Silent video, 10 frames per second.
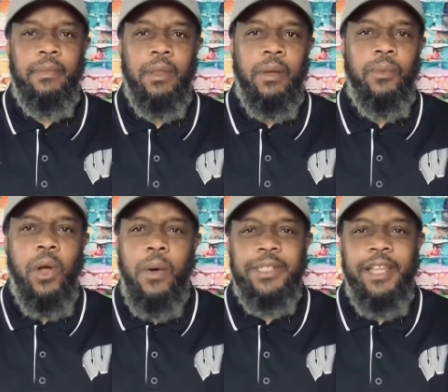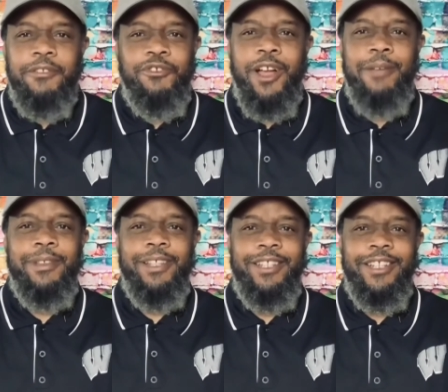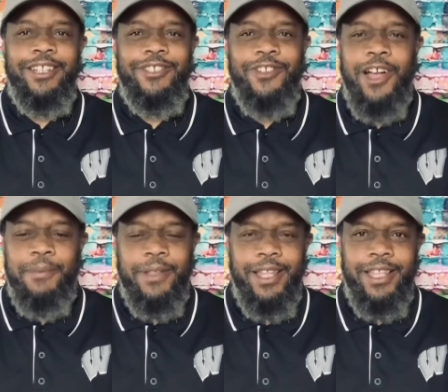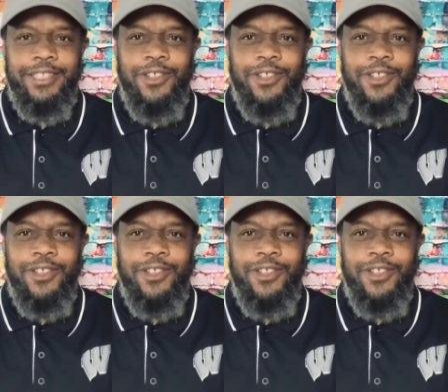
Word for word: We always have drama. Drama is